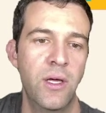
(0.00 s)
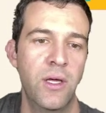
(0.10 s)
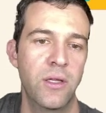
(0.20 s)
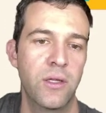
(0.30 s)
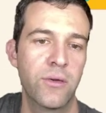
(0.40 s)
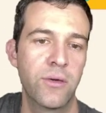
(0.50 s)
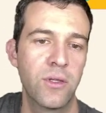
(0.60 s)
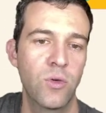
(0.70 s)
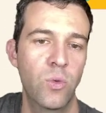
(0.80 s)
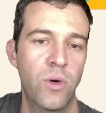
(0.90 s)
They look at
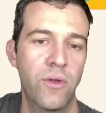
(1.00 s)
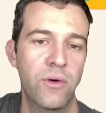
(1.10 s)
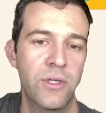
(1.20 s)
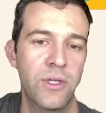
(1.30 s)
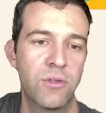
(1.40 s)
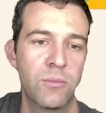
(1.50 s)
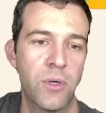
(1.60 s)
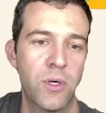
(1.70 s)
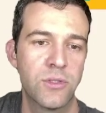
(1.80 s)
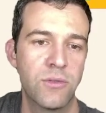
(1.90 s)
the weather in different
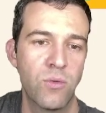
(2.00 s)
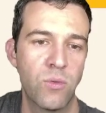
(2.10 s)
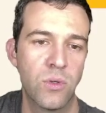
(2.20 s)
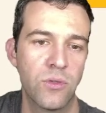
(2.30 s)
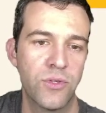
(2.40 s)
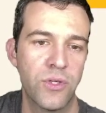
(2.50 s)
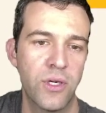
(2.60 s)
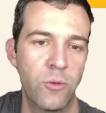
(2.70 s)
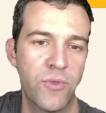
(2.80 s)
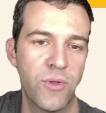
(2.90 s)
parts of the world to
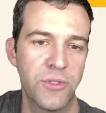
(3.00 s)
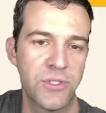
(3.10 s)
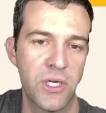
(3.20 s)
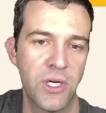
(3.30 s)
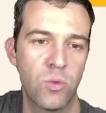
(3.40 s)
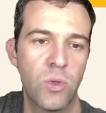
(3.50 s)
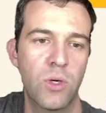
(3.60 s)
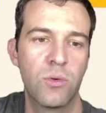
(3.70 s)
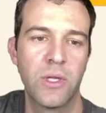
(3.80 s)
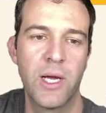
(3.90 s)
help them decide what
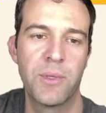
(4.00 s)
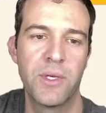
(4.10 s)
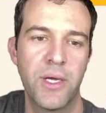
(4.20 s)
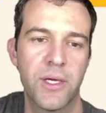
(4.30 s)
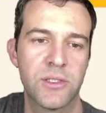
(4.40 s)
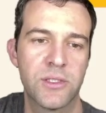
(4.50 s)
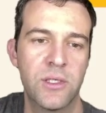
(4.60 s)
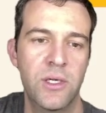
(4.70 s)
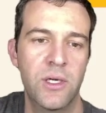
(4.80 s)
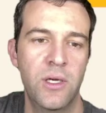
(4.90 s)
will happen next.
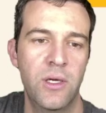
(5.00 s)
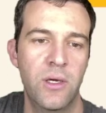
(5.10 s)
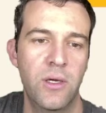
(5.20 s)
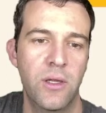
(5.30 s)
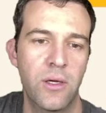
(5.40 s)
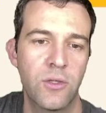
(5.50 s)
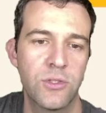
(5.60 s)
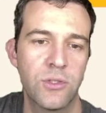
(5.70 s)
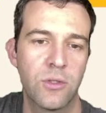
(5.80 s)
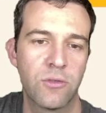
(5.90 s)
They
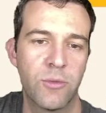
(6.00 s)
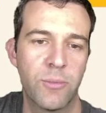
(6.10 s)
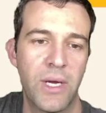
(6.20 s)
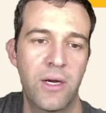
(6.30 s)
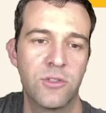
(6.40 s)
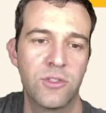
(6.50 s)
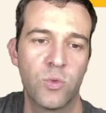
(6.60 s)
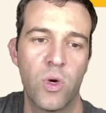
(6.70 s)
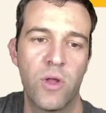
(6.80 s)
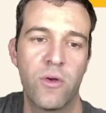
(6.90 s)
also look for patterns in
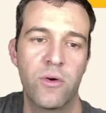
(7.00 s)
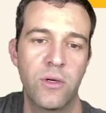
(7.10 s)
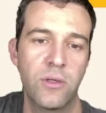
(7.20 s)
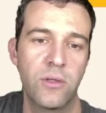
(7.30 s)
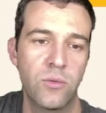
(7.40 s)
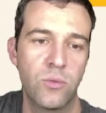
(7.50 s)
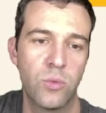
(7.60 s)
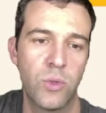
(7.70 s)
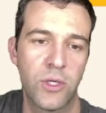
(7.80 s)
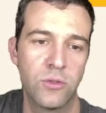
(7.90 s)
weather
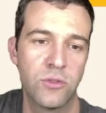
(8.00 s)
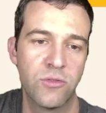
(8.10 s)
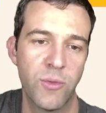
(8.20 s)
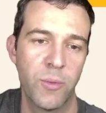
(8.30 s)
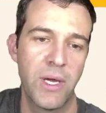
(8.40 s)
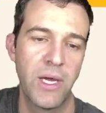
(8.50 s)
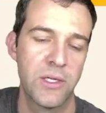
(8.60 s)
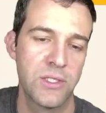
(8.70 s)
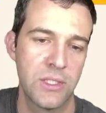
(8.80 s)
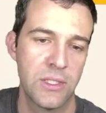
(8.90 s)
records from the
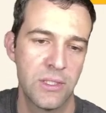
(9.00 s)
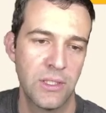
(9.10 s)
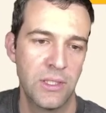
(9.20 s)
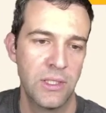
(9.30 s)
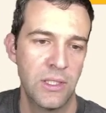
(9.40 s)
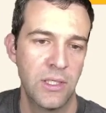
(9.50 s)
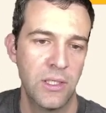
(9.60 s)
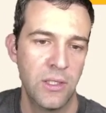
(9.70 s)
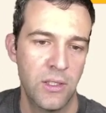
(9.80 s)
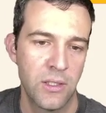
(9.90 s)
past.
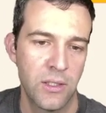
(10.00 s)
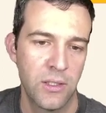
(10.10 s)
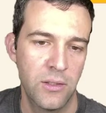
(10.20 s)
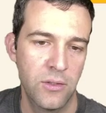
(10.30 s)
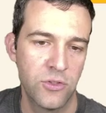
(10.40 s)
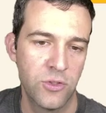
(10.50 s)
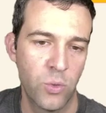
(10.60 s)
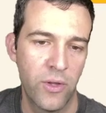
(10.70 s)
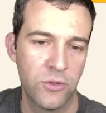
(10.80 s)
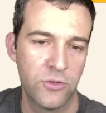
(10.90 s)
Here's a
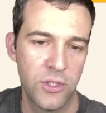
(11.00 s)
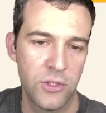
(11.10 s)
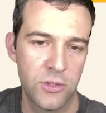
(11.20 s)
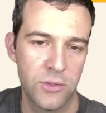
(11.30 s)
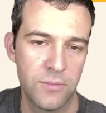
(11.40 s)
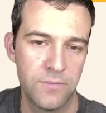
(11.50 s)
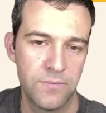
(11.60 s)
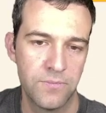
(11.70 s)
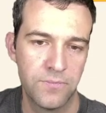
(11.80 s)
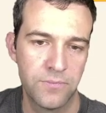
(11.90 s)
weather station.
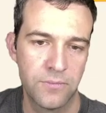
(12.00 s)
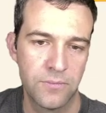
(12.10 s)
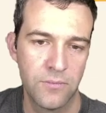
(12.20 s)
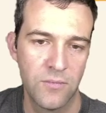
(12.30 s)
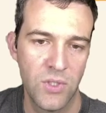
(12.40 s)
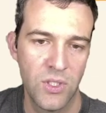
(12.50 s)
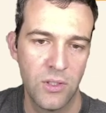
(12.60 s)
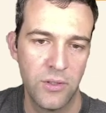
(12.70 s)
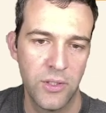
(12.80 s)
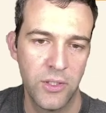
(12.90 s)

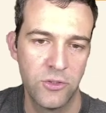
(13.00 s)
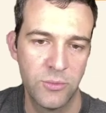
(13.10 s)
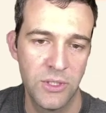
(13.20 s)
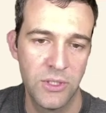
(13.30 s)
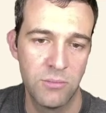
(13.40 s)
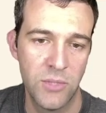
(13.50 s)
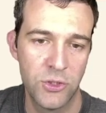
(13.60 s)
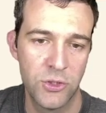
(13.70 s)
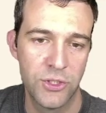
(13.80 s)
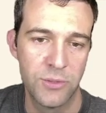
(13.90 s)
The instrument that
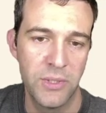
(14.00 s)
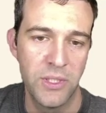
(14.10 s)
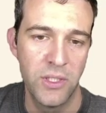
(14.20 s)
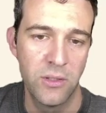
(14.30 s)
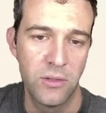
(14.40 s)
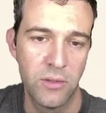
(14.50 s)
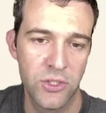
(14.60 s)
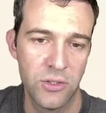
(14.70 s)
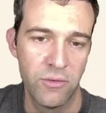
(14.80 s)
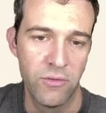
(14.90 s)
measures speed and
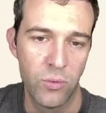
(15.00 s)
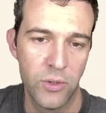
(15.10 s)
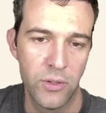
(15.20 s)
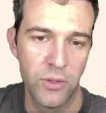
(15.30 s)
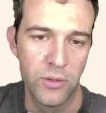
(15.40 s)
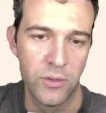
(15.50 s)
direction of the wind.